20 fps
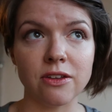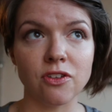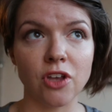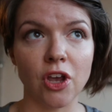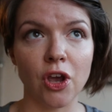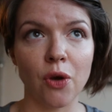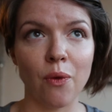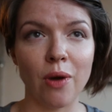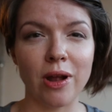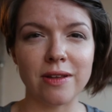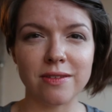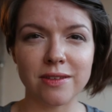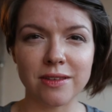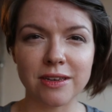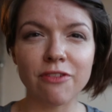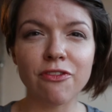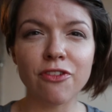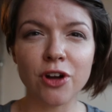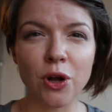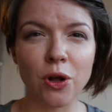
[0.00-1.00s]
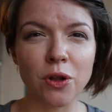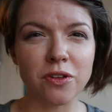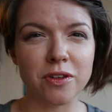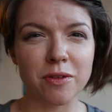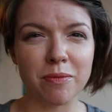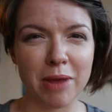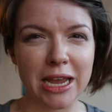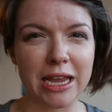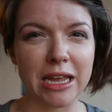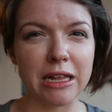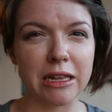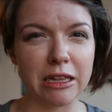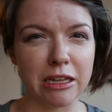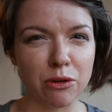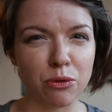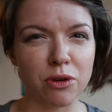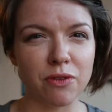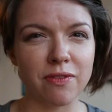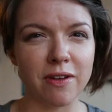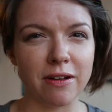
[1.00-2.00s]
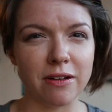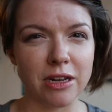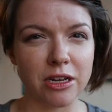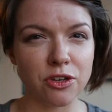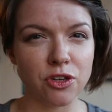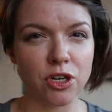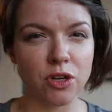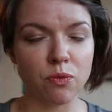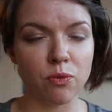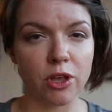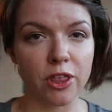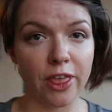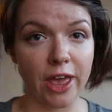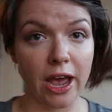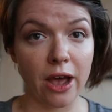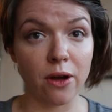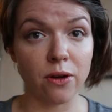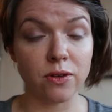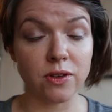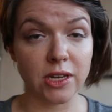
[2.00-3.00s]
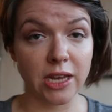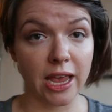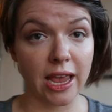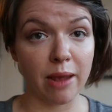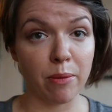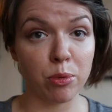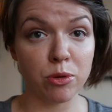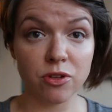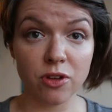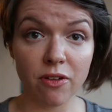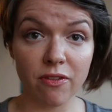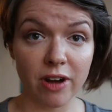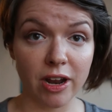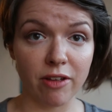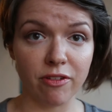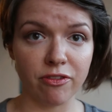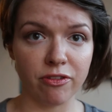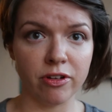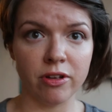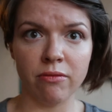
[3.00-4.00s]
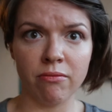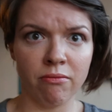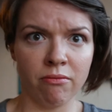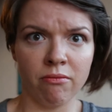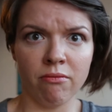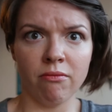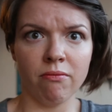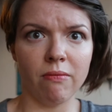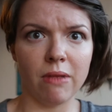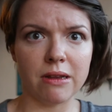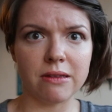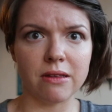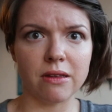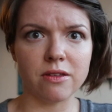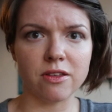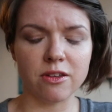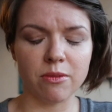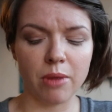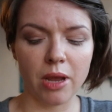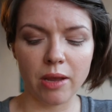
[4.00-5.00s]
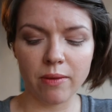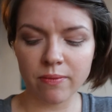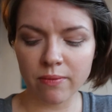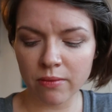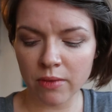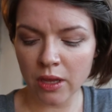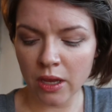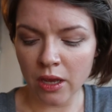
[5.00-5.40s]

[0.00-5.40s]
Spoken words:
So it's difficult to make a liquid foundation without a preservative. Makes sense to me.